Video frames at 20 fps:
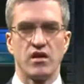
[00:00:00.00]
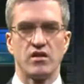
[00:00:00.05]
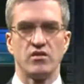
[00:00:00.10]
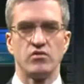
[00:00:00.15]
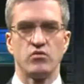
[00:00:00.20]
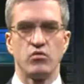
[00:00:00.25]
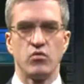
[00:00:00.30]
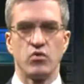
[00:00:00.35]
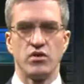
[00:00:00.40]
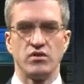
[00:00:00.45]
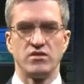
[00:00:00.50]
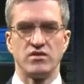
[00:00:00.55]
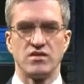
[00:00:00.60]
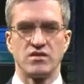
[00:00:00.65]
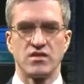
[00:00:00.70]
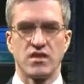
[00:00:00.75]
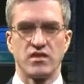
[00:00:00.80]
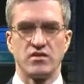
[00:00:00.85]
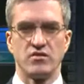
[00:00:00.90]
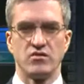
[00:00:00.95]
and were
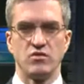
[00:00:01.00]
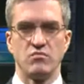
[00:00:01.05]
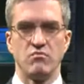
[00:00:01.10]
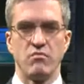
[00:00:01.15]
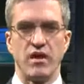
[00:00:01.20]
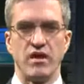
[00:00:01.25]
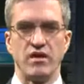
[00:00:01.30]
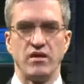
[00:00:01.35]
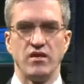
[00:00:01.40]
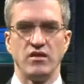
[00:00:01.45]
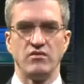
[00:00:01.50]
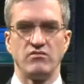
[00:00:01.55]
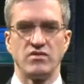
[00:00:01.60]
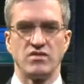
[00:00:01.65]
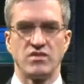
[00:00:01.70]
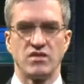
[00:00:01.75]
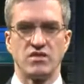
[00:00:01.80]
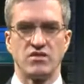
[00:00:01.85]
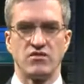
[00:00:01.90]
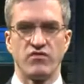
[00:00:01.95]
designed to mainly
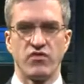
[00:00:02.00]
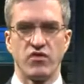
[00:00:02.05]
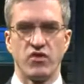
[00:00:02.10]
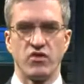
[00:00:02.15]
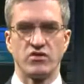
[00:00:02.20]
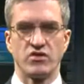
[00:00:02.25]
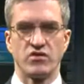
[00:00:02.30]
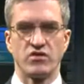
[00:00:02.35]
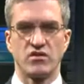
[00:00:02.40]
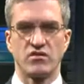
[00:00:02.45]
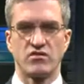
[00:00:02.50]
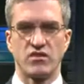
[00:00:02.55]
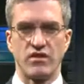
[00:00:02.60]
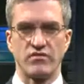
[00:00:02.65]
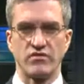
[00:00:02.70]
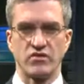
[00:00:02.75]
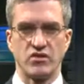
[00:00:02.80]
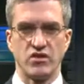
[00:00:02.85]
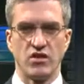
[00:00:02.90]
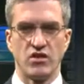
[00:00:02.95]
resist vertical
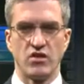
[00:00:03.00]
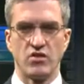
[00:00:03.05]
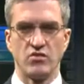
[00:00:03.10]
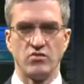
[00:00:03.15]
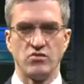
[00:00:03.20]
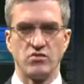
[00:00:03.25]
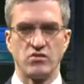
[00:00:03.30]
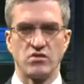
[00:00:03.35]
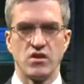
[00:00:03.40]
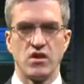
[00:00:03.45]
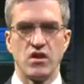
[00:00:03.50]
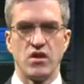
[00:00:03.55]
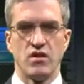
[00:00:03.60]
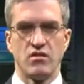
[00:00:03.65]
gravity loads